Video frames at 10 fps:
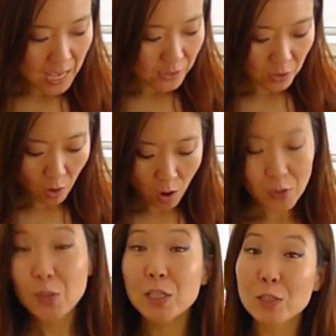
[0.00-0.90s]
So
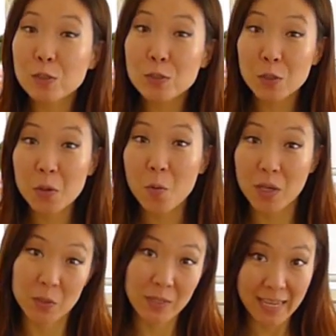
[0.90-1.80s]
all you need to do
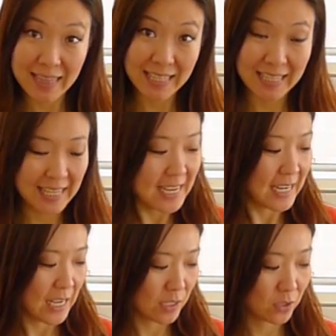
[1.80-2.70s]
when you get the
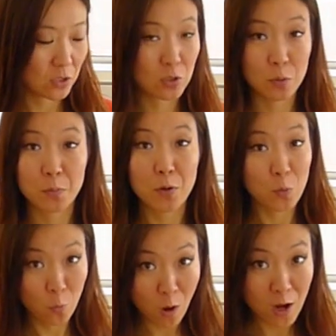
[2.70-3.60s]
kit is to
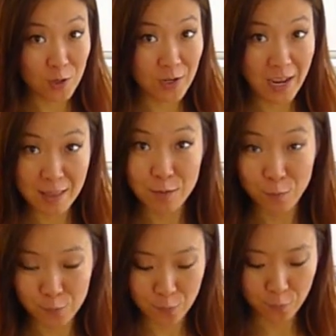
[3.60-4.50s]
put water in the
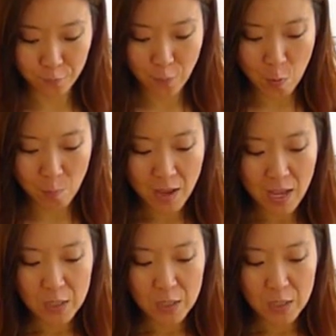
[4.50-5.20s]
floral foam.